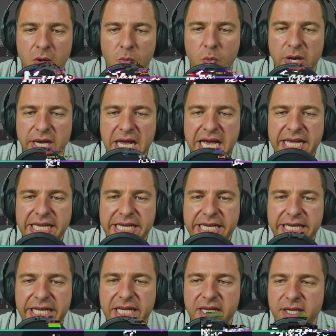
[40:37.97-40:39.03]
when I
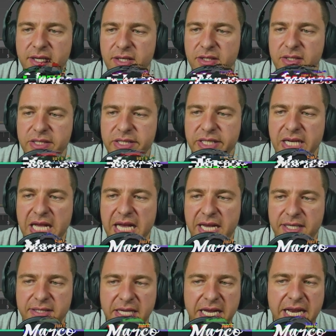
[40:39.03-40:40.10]
click
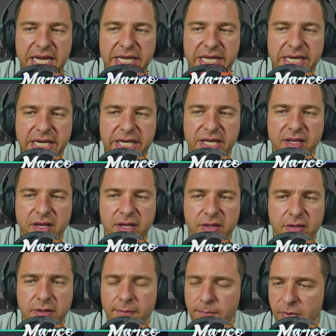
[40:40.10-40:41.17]
slice, and I can click
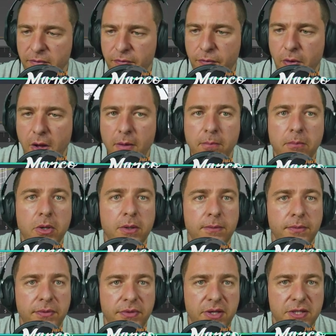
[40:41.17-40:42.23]
it from
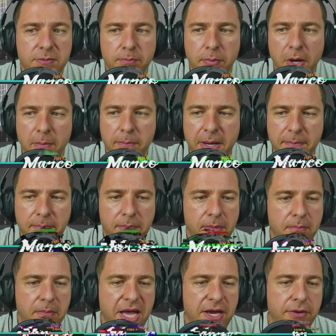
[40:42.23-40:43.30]
this pop-up
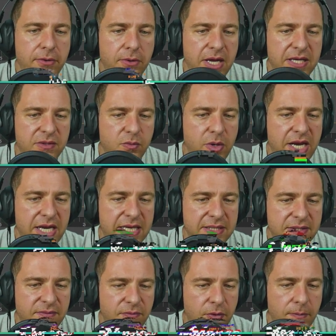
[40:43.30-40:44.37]
menu as well
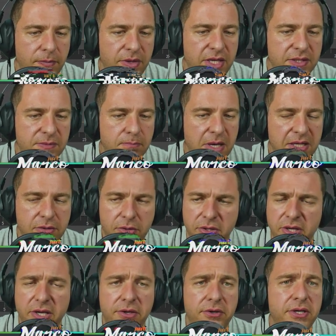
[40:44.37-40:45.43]
as from this button
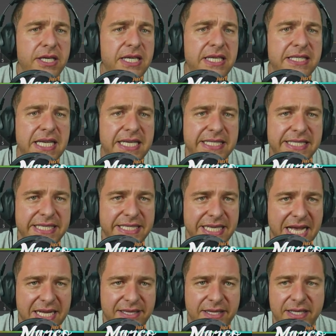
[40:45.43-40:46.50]
here, it is
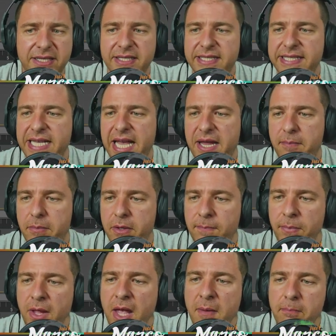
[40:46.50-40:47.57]
exactly the same.
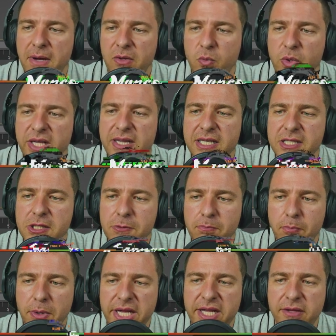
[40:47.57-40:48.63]
But with the
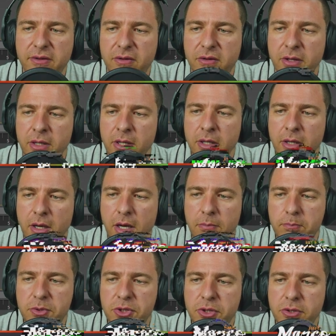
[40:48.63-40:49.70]
split
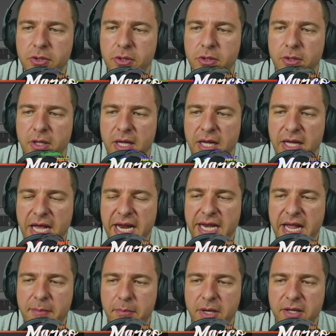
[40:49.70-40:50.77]
option
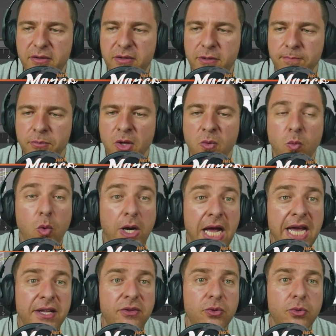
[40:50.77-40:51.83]
enabled, what
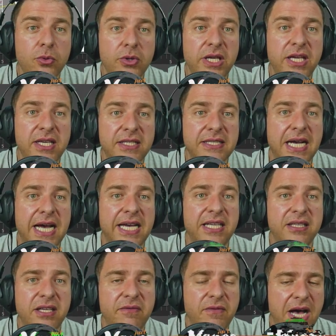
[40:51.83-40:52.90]
I do is I
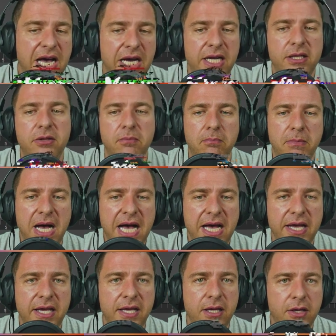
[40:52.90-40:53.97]
divide
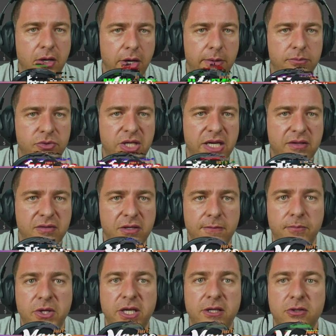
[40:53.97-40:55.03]
my object
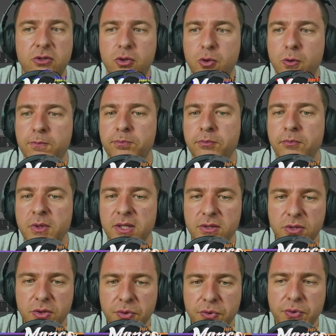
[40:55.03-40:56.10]
into
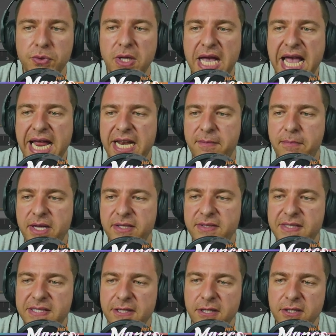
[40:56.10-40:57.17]
two
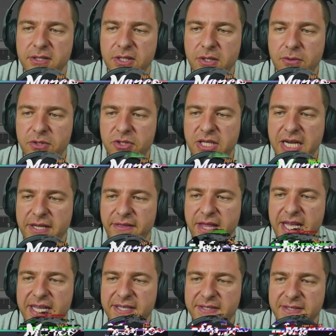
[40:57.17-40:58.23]
elements. So check
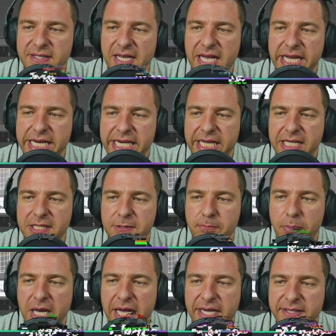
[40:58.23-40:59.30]
this, I click
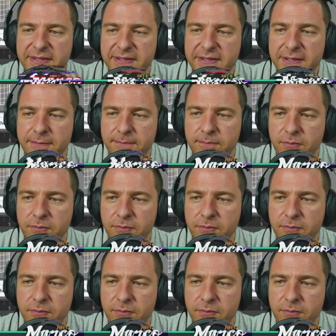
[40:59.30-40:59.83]
splice.